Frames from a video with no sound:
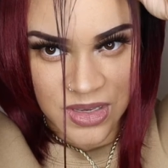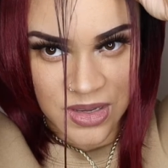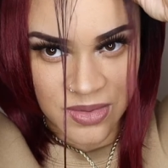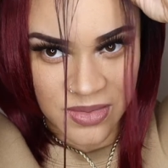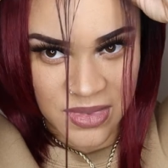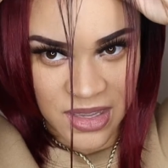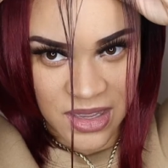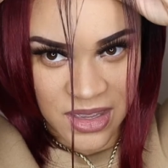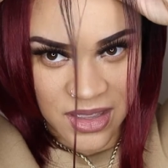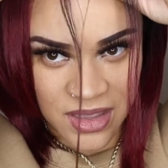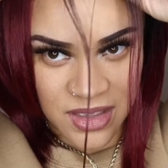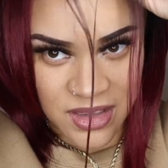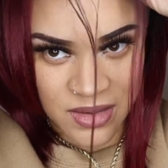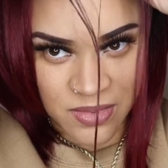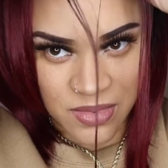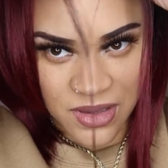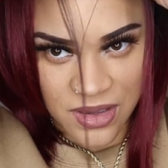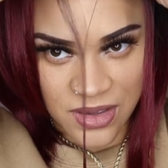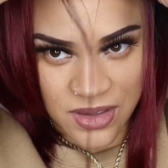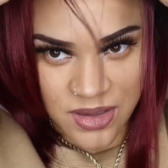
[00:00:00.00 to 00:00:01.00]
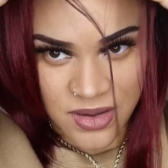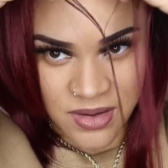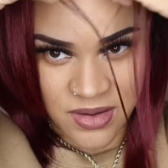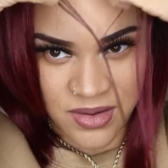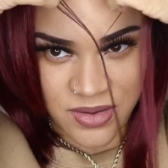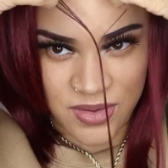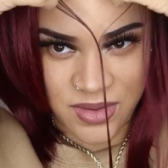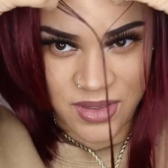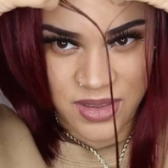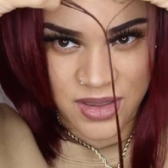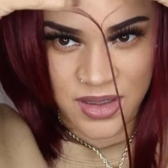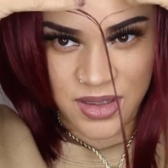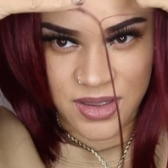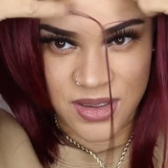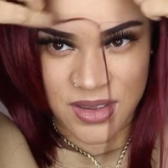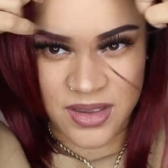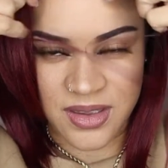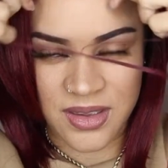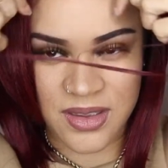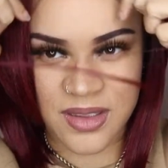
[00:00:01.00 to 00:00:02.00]
I'm thinking this piece goes with
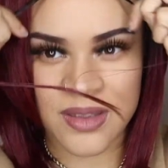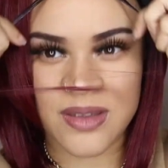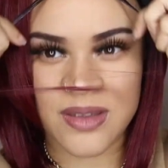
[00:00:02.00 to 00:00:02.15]
this.